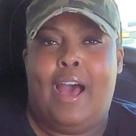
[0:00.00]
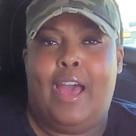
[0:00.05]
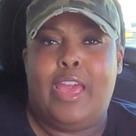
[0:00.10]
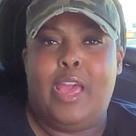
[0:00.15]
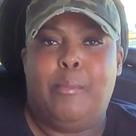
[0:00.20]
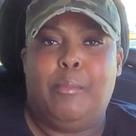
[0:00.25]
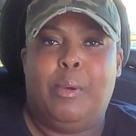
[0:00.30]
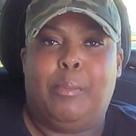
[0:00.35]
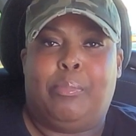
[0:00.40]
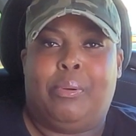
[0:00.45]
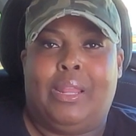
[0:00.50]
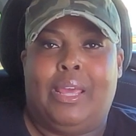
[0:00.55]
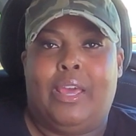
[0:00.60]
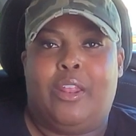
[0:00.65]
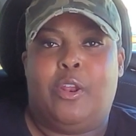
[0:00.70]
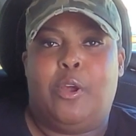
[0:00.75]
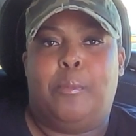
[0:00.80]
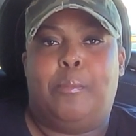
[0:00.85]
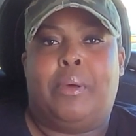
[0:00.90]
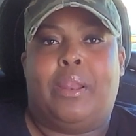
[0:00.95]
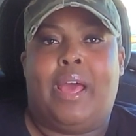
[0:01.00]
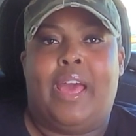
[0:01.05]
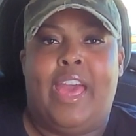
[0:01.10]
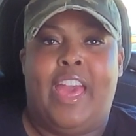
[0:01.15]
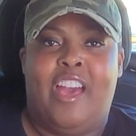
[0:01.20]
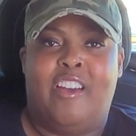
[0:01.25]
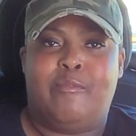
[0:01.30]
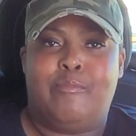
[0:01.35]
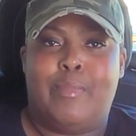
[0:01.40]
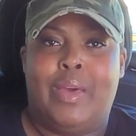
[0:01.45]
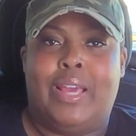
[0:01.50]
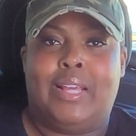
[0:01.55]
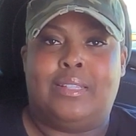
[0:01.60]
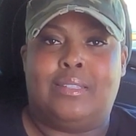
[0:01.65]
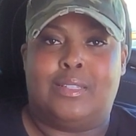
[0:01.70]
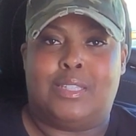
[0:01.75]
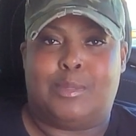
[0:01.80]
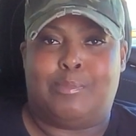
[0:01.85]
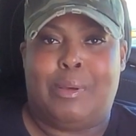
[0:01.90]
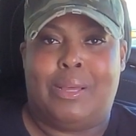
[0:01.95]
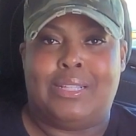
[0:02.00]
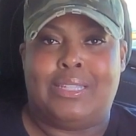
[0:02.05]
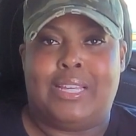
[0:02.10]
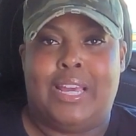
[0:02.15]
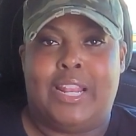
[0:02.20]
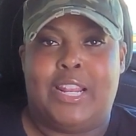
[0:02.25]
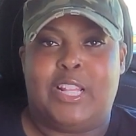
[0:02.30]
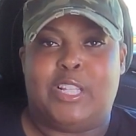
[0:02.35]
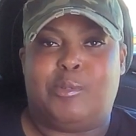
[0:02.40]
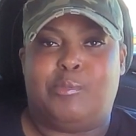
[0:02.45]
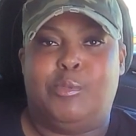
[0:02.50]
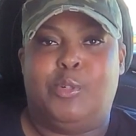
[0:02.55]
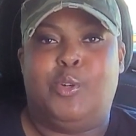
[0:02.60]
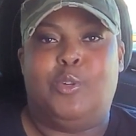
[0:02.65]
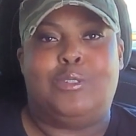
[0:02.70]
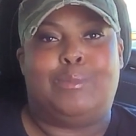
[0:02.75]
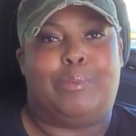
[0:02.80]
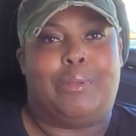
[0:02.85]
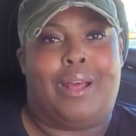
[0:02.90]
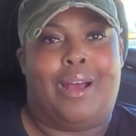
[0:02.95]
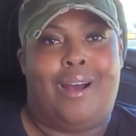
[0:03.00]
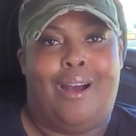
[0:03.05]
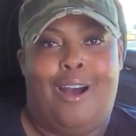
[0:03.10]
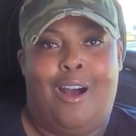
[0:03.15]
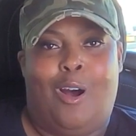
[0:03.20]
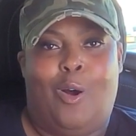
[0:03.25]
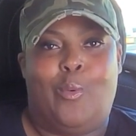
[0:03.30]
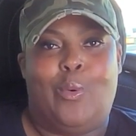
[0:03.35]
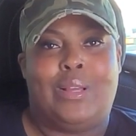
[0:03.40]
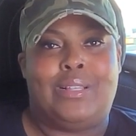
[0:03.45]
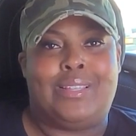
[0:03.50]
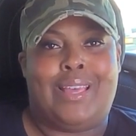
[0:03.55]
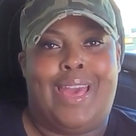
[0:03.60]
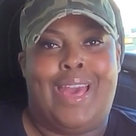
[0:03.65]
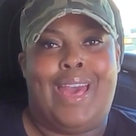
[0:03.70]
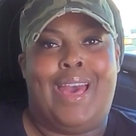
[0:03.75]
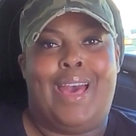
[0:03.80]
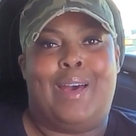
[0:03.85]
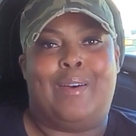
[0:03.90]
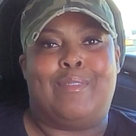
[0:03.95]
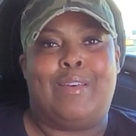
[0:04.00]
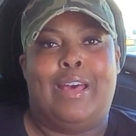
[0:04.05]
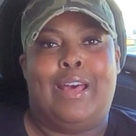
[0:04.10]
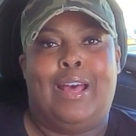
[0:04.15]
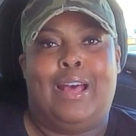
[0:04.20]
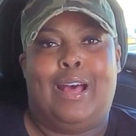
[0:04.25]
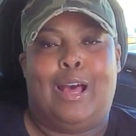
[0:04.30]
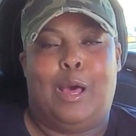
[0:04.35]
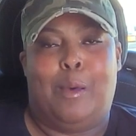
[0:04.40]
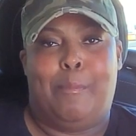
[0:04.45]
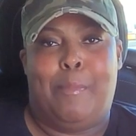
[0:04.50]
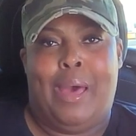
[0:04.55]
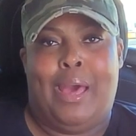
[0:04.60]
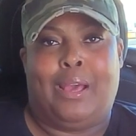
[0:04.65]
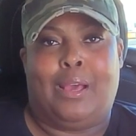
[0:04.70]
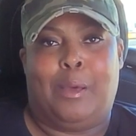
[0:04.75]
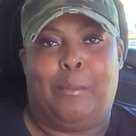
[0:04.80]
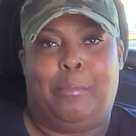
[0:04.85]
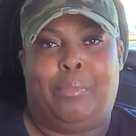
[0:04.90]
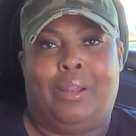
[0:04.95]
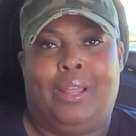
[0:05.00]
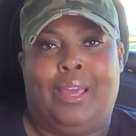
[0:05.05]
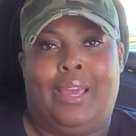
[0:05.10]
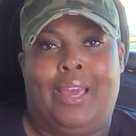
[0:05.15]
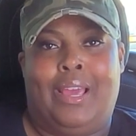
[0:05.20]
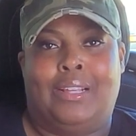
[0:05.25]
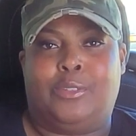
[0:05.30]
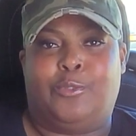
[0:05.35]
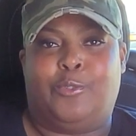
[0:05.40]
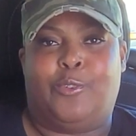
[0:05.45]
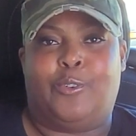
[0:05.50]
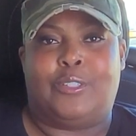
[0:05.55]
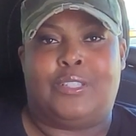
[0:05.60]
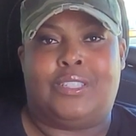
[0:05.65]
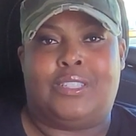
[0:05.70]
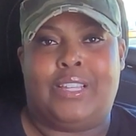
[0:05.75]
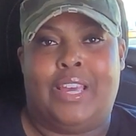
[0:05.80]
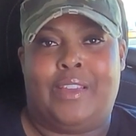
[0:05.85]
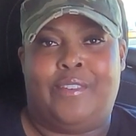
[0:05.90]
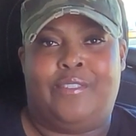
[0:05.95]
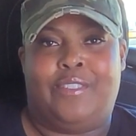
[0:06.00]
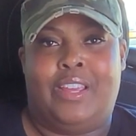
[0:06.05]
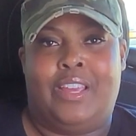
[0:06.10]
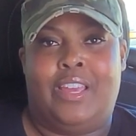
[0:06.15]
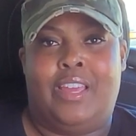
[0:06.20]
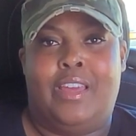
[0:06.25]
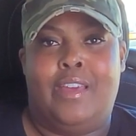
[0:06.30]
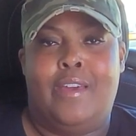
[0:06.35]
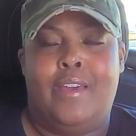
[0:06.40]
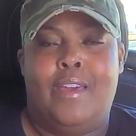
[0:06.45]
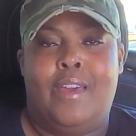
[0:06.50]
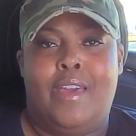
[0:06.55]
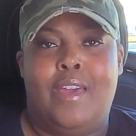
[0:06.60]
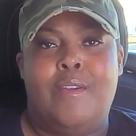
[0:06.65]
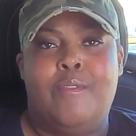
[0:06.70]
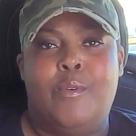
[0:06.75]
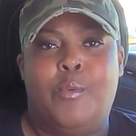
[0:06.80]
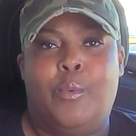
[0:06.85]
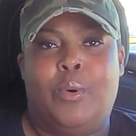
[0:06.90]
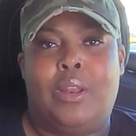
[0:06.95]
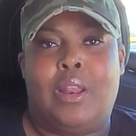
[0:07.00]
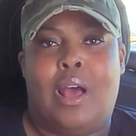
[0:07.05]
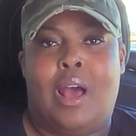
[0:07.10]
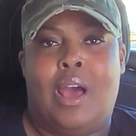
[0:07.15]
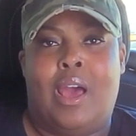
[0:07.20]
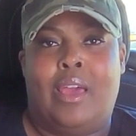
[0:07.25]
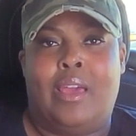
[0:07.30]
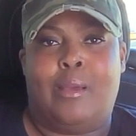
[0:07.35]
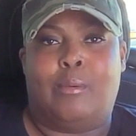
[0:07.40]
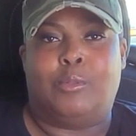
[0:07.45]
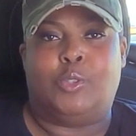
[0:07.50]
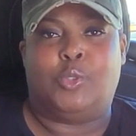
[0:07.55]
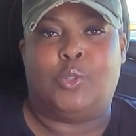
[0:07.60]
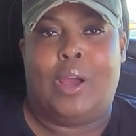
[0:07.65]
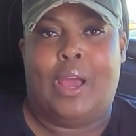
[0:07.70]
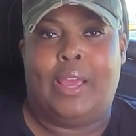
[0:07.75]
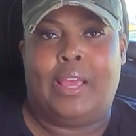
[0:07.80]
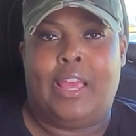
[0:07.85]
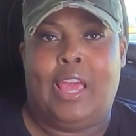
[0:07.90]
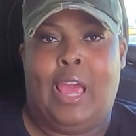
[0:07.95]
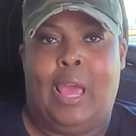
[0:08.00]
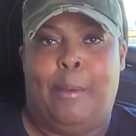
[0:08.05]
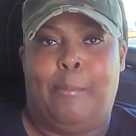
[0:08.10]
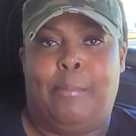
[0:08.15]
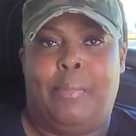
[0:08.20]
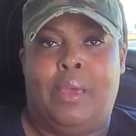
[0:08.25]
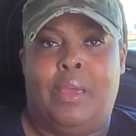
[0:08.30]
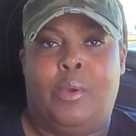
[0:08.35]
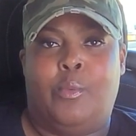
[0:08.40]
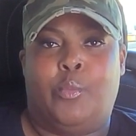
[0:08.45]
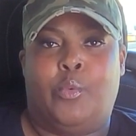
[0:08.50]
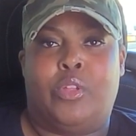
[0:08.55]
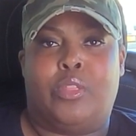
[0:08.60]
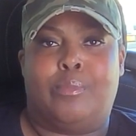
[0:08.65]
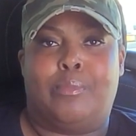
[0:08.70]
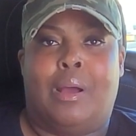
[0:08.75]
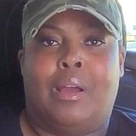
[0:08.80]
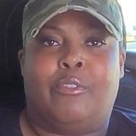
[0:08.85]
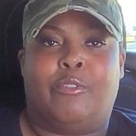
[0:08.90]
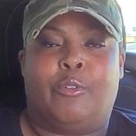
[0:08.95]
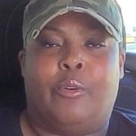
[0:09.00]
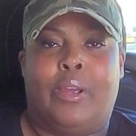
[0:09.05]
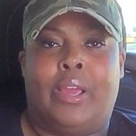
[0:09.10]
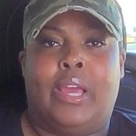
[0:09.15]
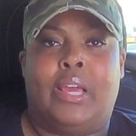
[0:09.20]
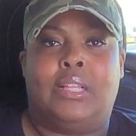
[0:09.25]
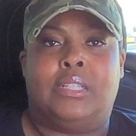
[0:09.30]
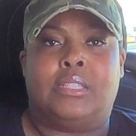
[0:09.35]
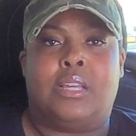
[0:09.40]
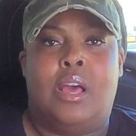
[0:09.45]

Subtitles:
am a planner, but I have made some spontaneous moves, but I always have a backup plan for safety. Even when I am dry camping with my friends,